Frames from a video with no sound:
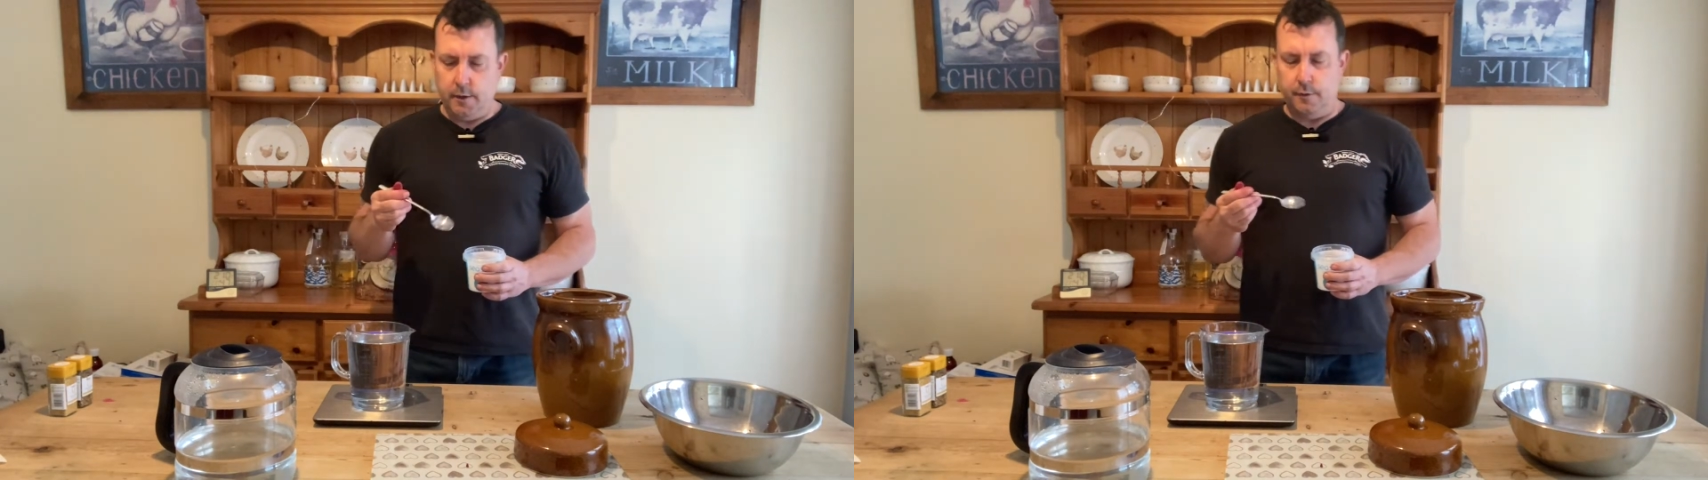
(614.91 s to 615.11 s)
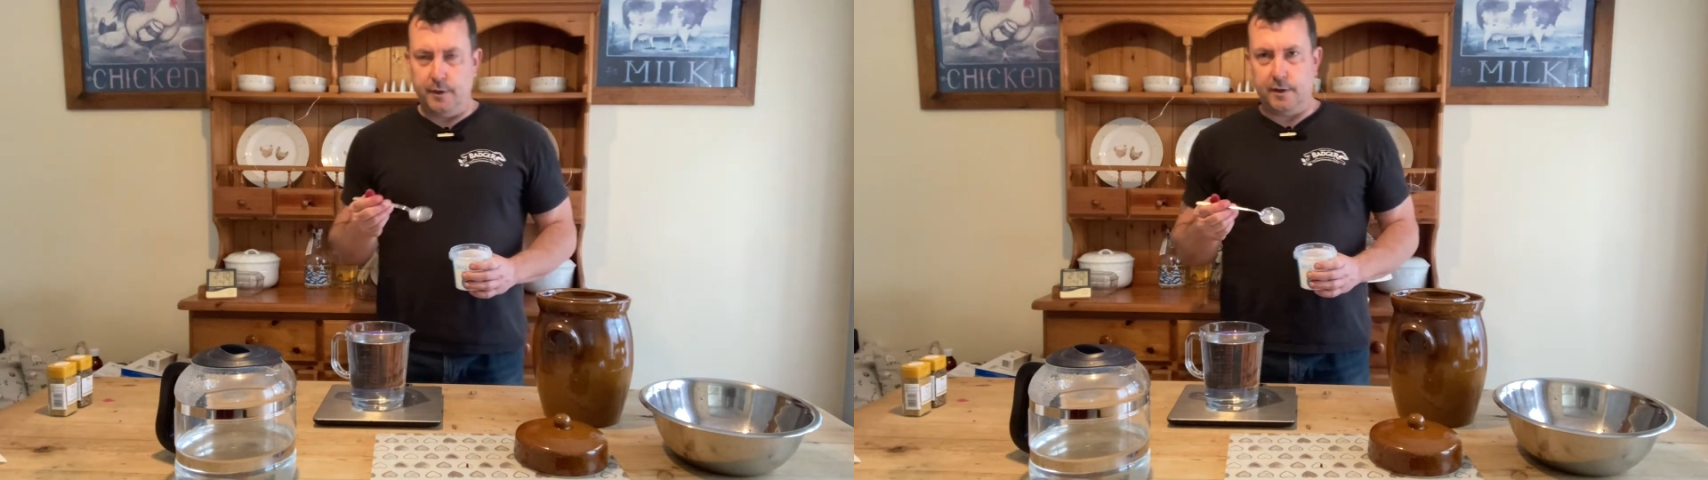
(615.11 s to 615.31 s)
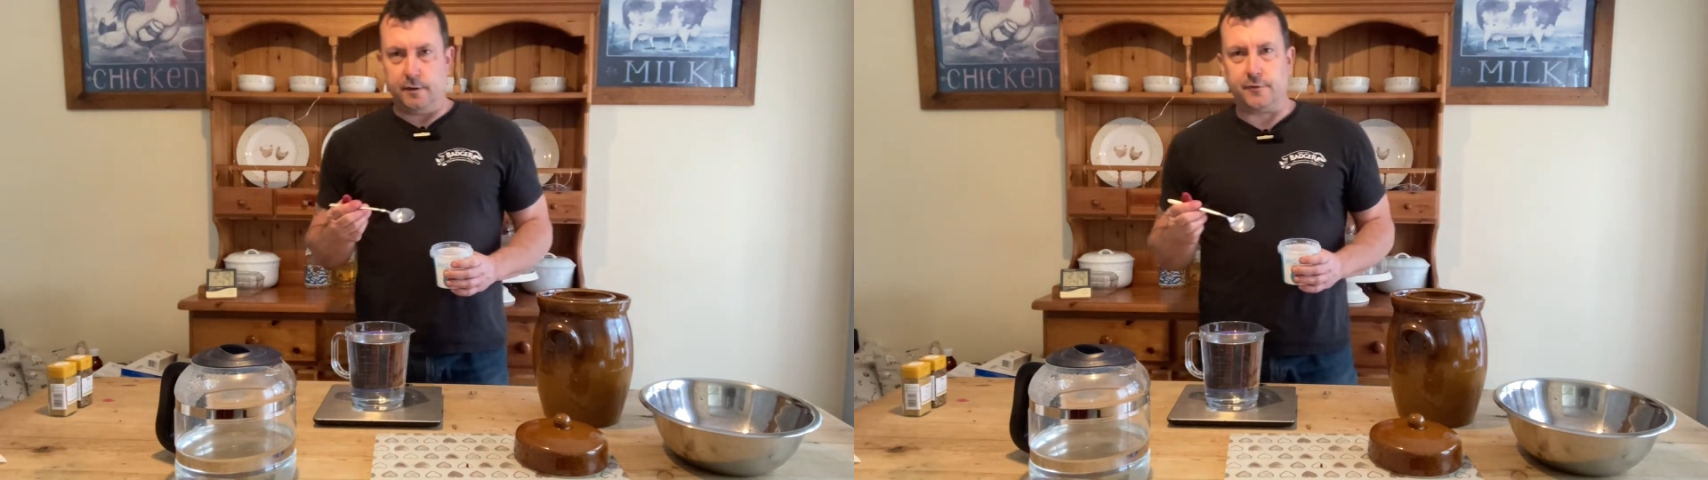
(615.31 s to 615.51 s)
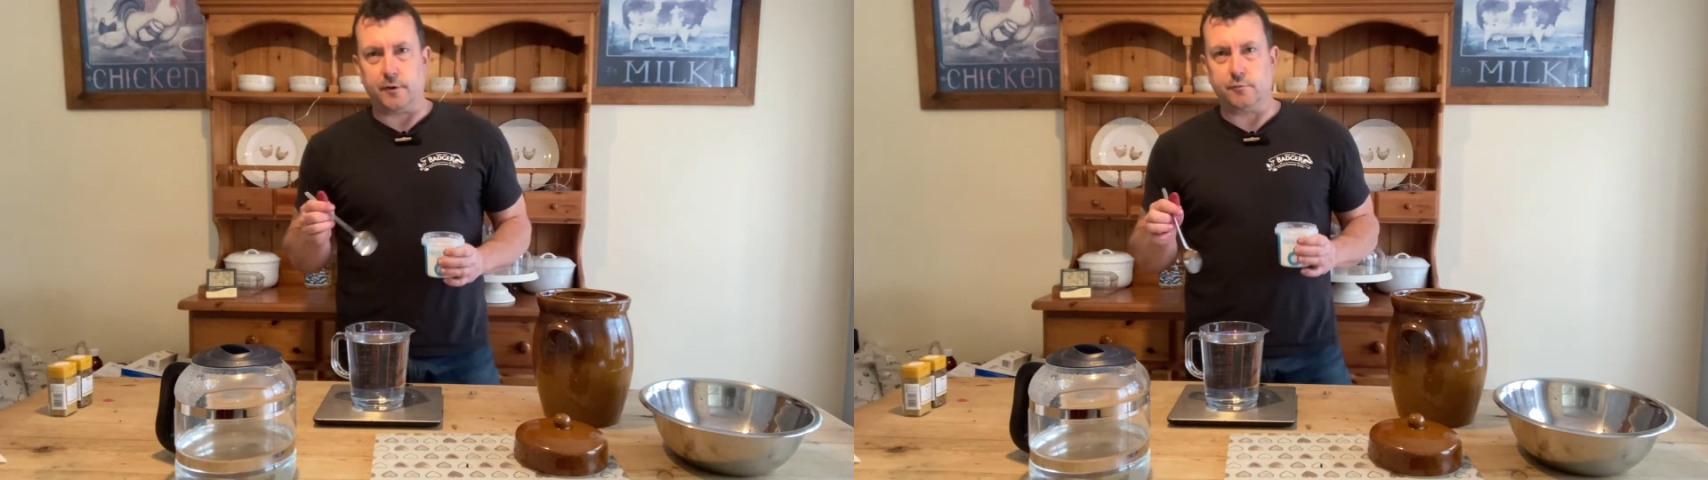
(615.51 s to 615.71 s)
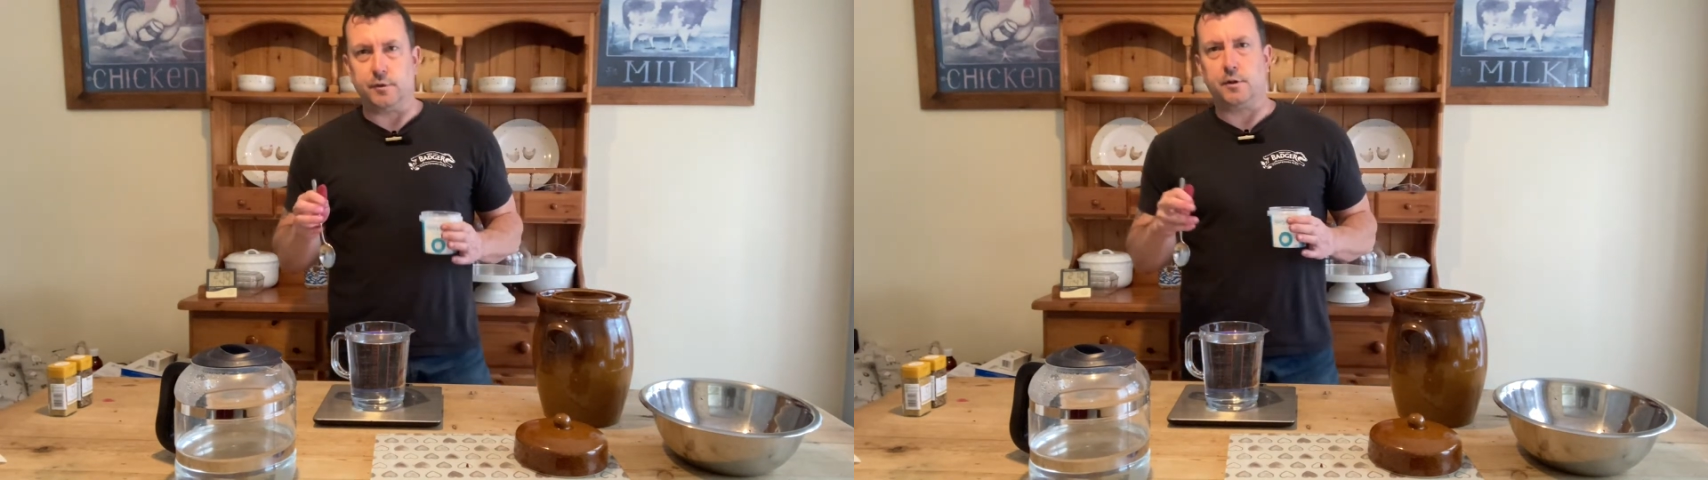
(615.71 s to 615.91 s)
You need the
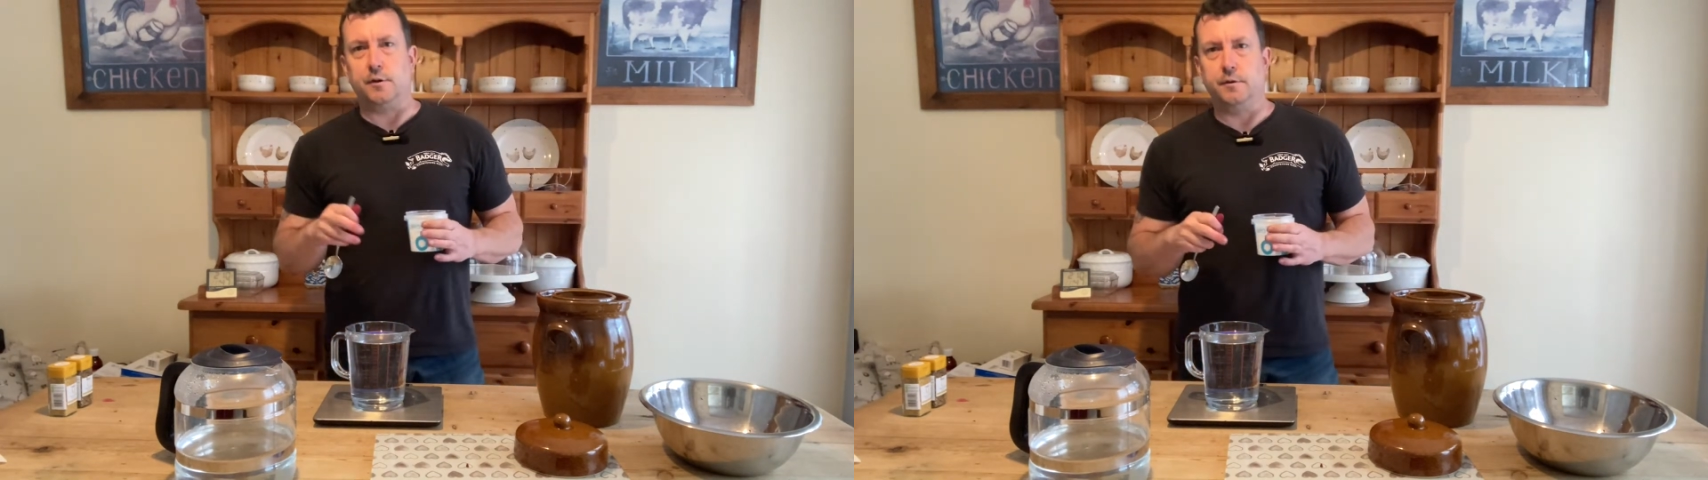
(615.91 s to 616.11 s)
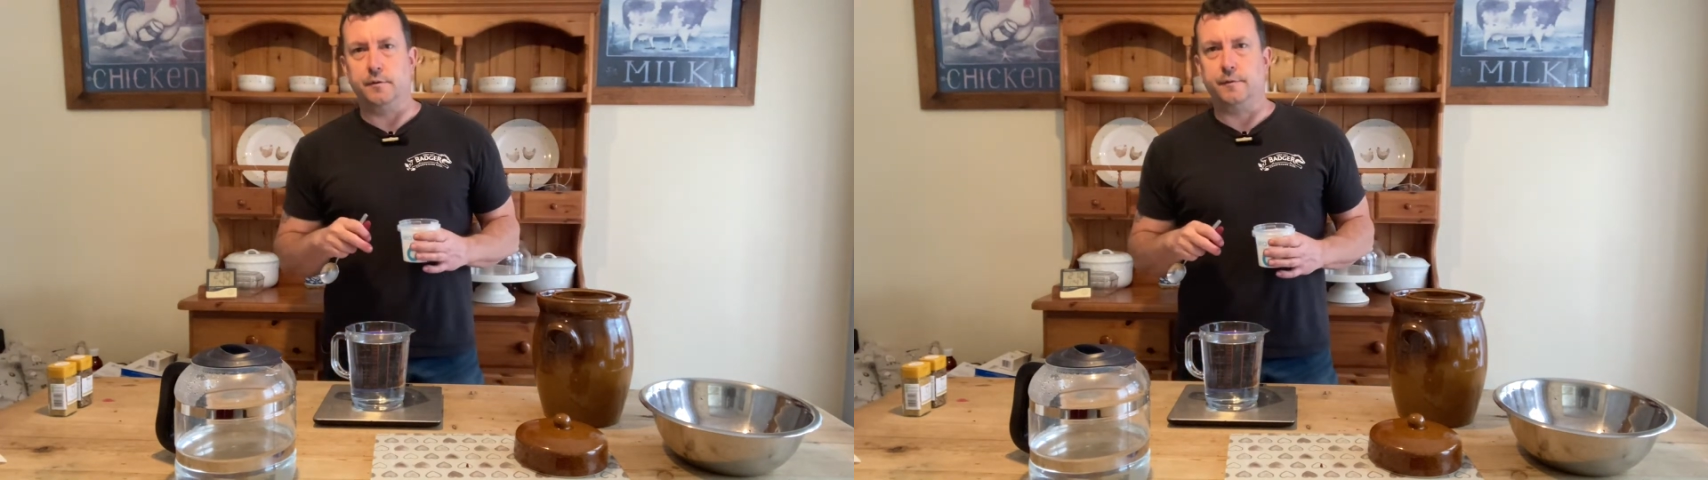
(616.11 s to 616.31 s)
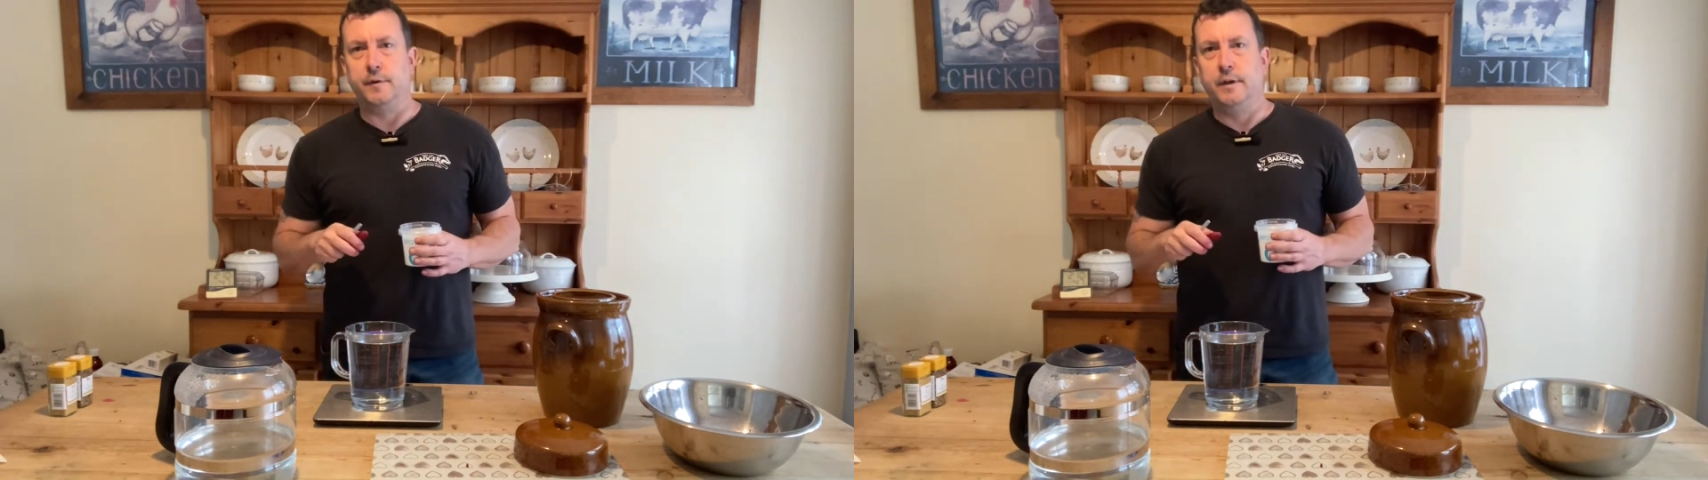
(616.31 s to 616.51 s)
salt to